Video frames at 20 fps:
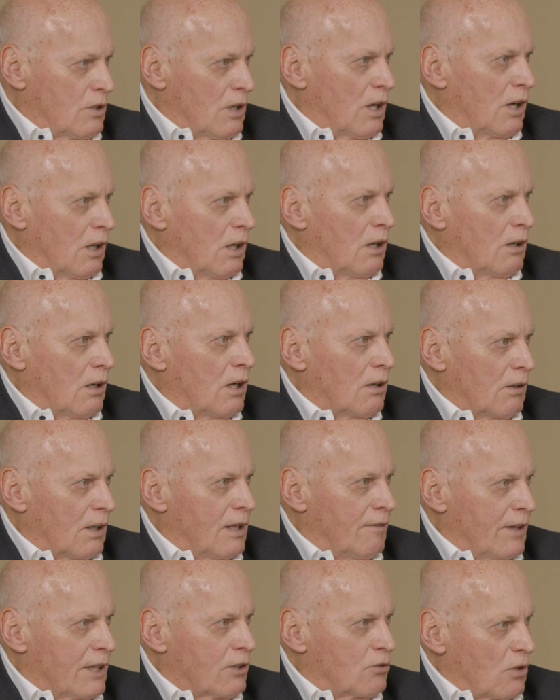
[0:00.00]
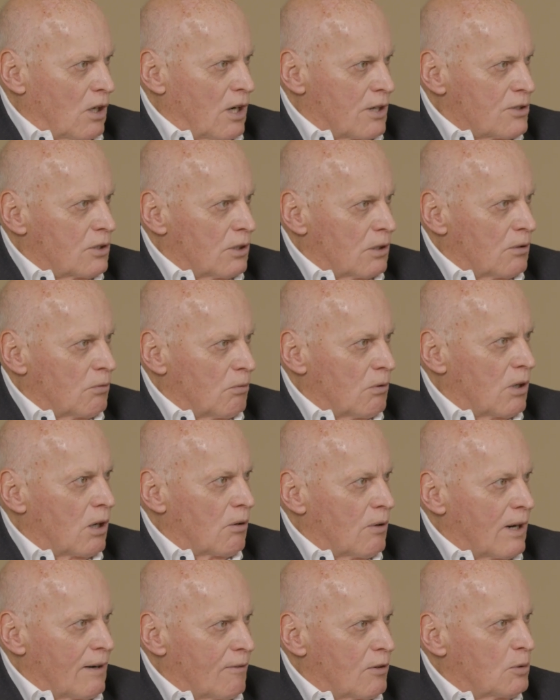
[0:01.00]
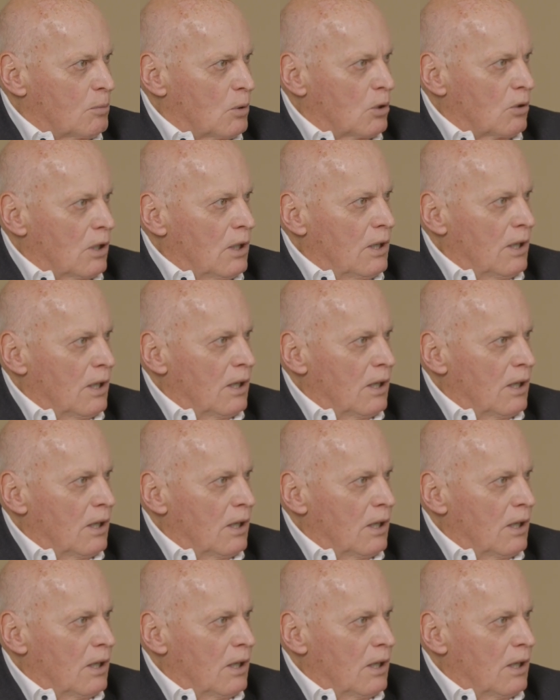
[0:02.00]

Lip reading: a living trust or a revocable